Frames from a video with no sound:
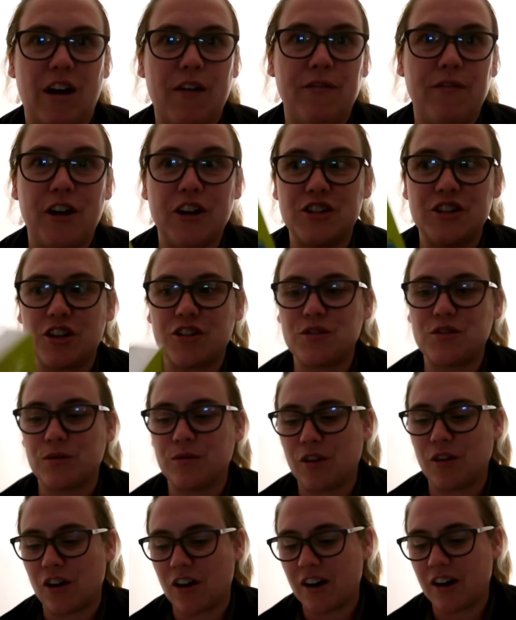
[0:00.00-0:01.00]
I've found out so
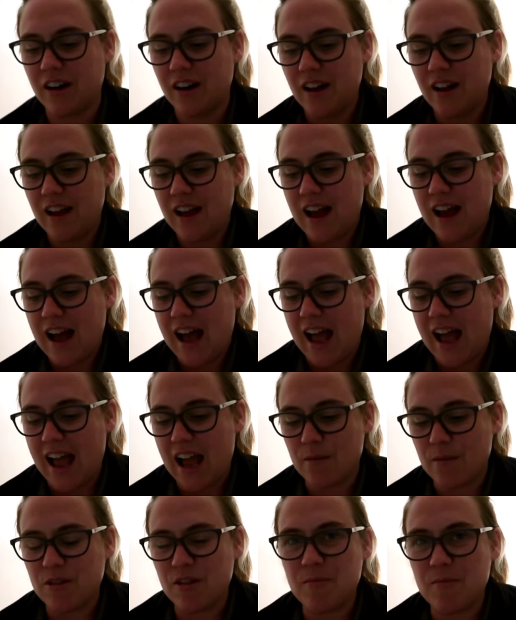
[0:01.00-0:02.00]
far
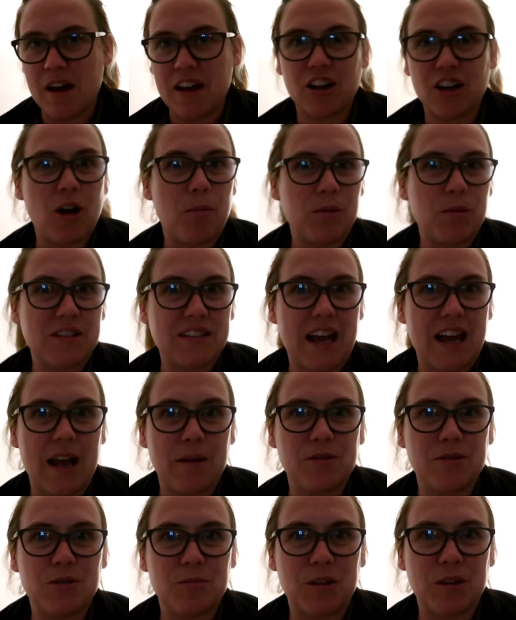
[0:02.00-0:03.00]
um, they've met a couple of
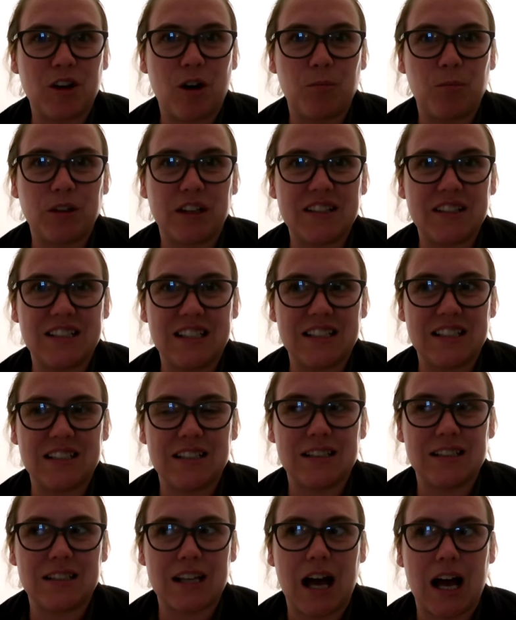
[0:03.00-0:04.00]
times there's been a couple of
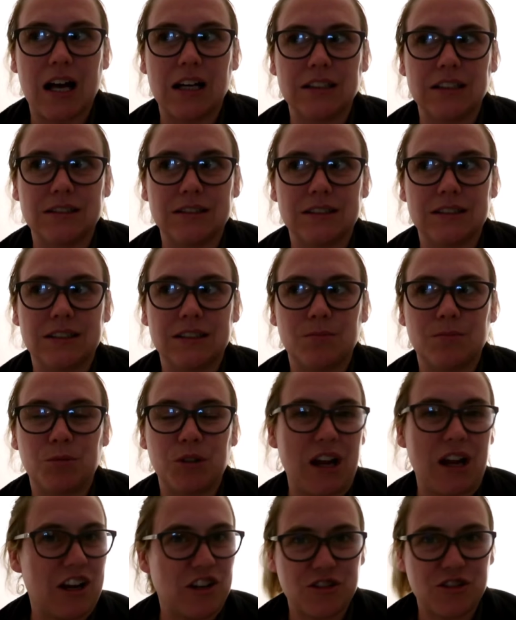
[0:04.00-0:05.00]
exchanges and
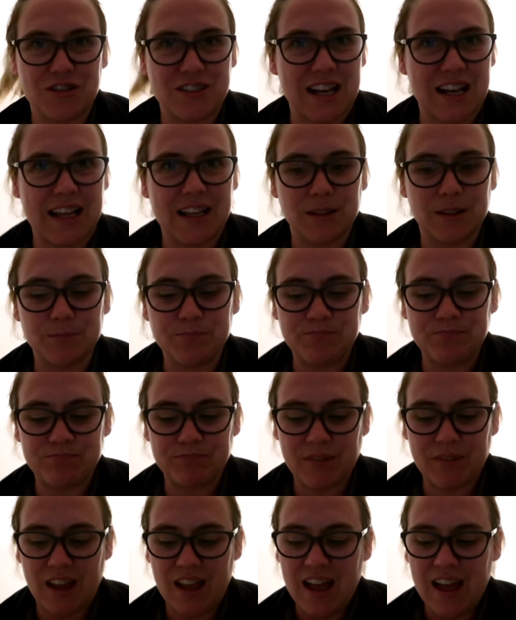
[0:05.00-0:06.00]
Brianna doesn't like him
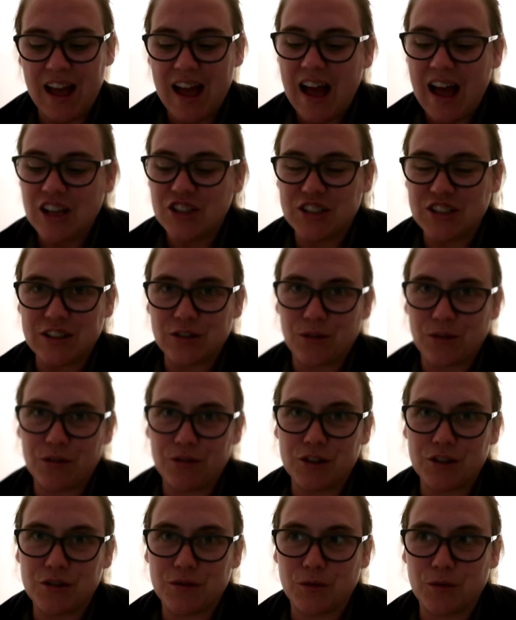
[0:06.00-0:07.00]
she's gone
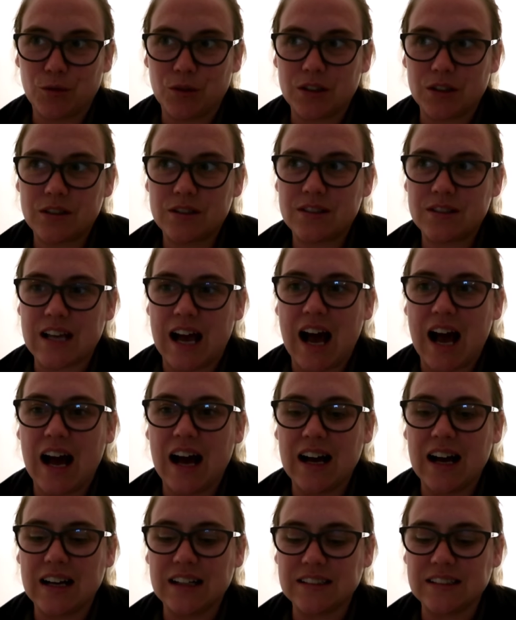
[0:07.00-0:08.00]
through a divorce
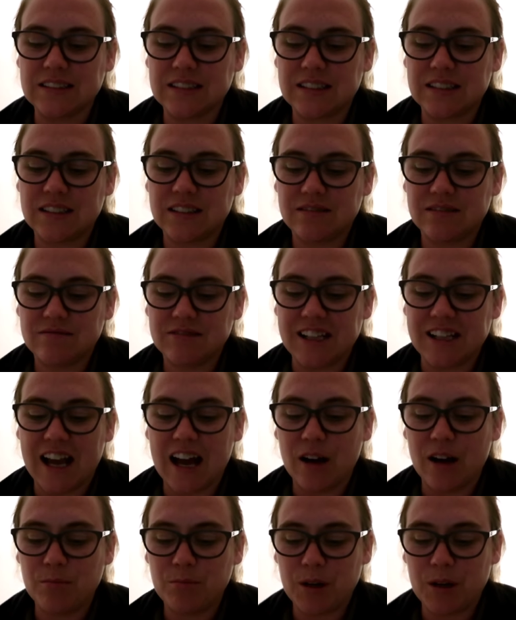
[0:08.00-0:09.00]
and
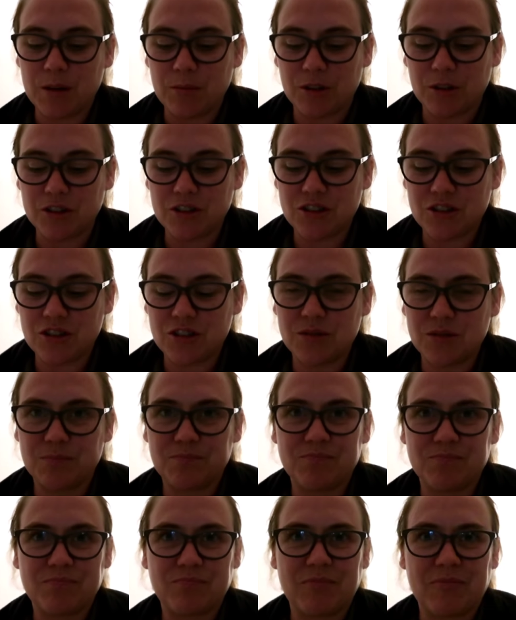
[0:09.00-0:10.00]
yeah pretty much
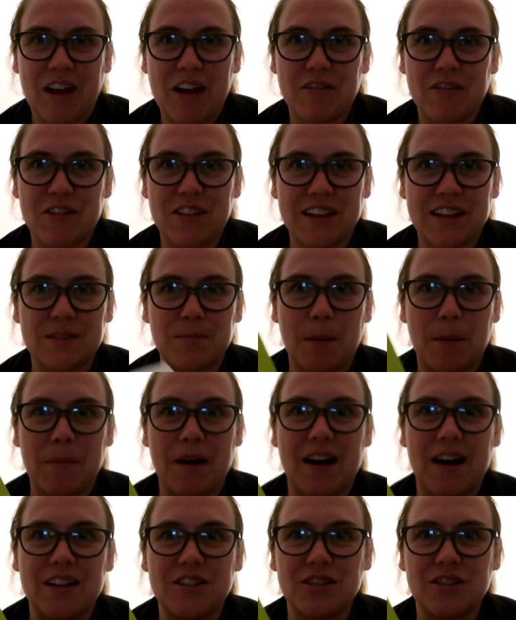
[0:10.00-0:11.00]
everything's a bit
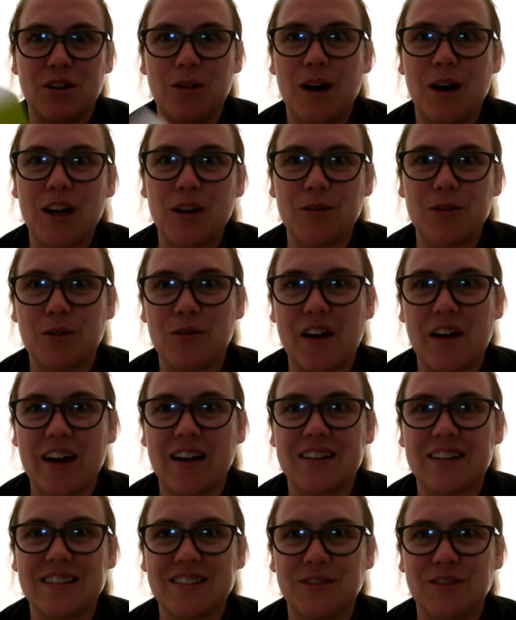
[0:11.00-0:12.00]
mad. Oh, hello,
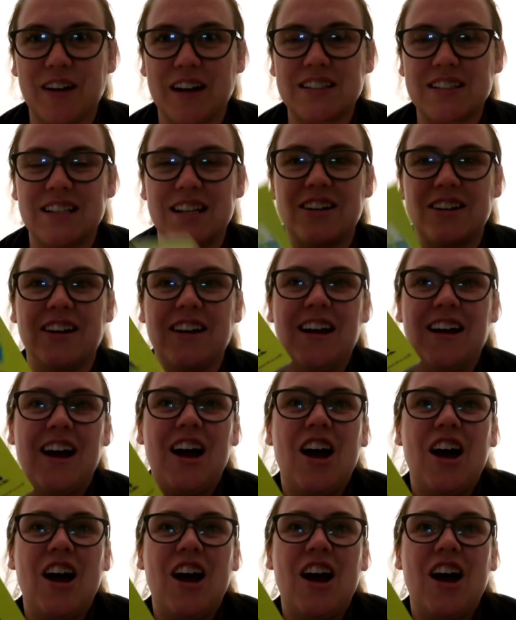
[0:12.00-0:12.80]
Novak. Novak's here.